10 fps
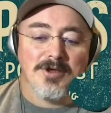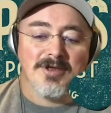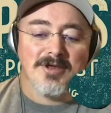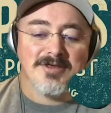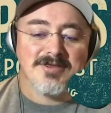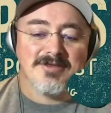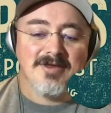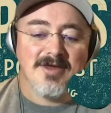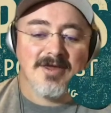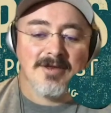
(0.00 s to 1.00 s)
It has
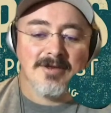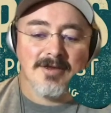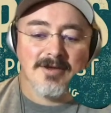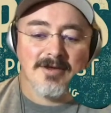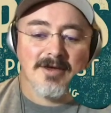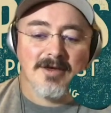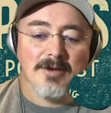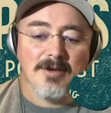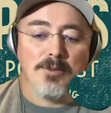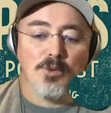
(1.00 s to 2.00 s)
taken a
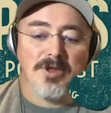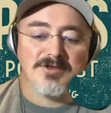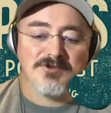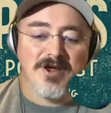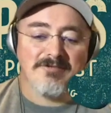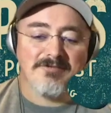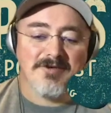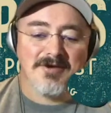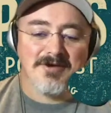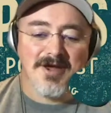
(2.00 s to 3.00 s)
couple weeks to try to
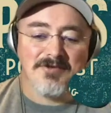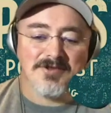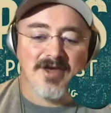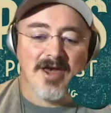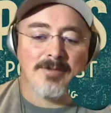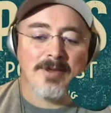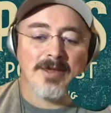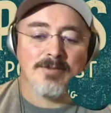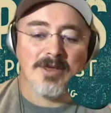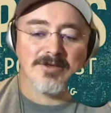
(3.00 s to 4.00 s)
figure out the
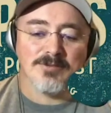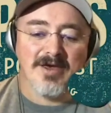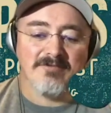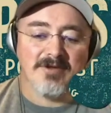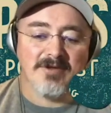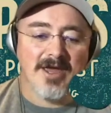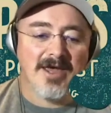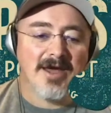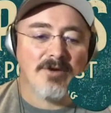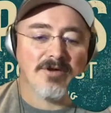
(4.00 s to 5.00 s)
timing because we have an
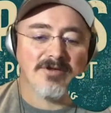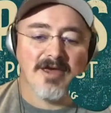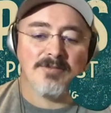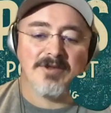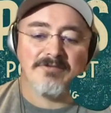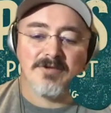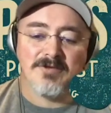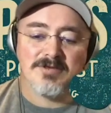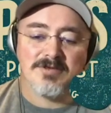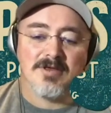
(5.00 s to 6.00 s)
8-hour time
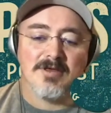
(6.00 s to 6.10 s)
difference